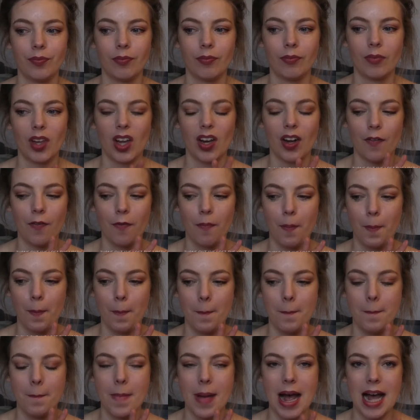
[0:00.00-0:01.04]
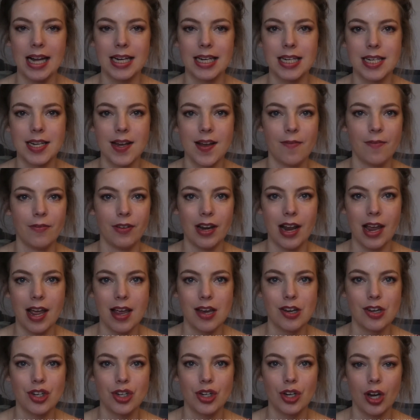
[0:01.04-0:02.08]
of matte
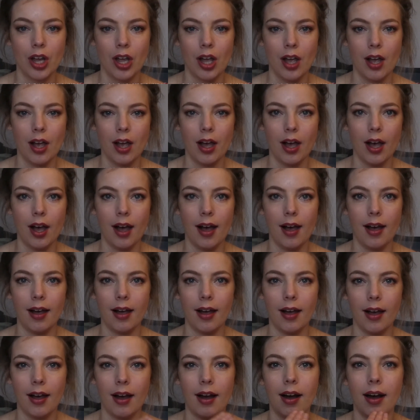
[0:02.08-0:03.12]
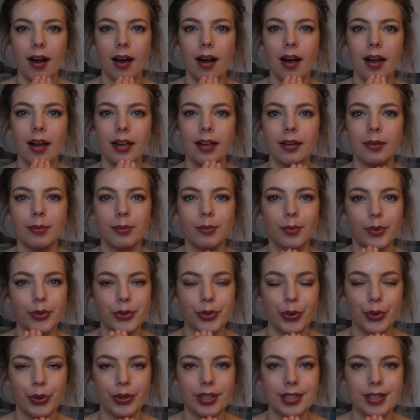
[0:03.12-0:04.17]
finish. I would
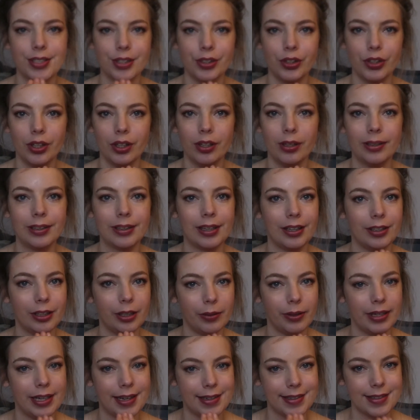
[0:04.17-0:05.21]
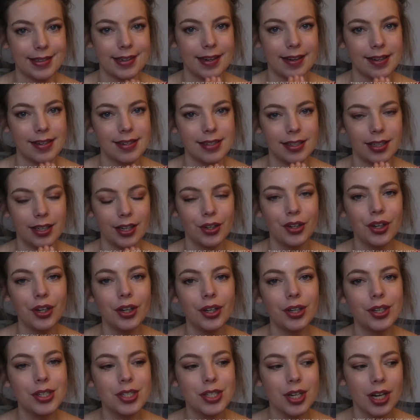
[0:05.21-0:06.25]
call this a nude. I know it isn't actually a
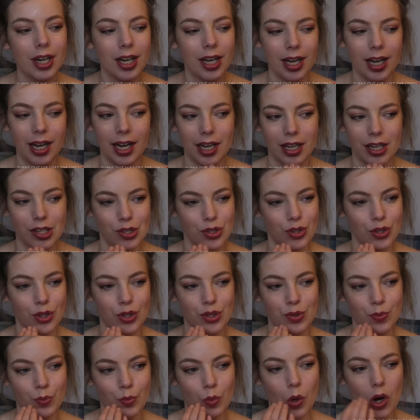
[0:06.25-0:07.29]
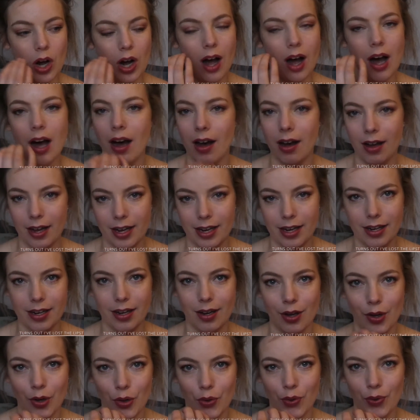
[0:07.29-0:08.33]
nude, it's just what I
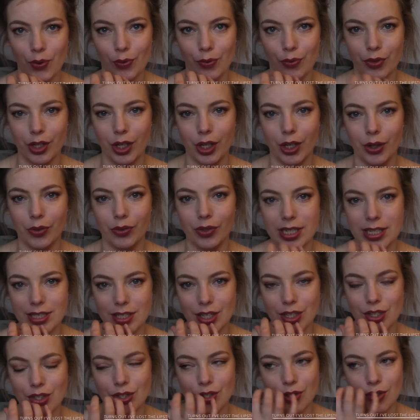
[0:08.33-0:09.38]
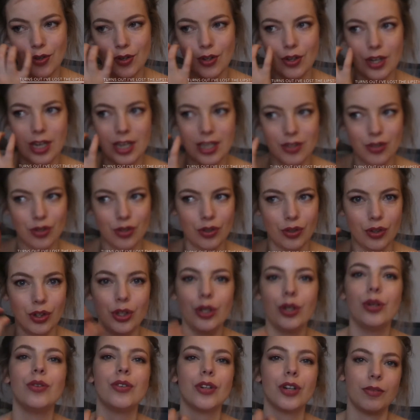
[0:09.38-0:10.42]
view is
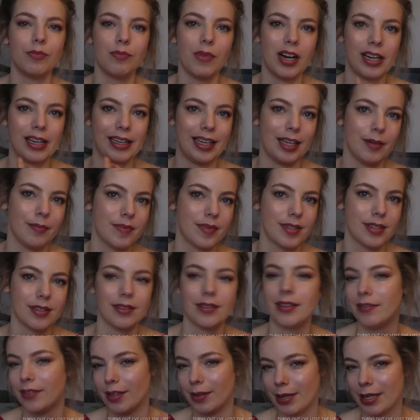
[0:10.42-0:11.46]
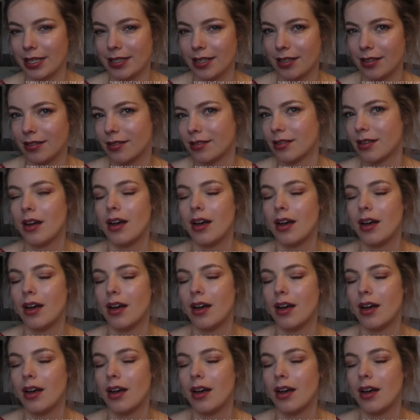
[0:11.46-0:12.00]
nude on my lips, if that makes sense.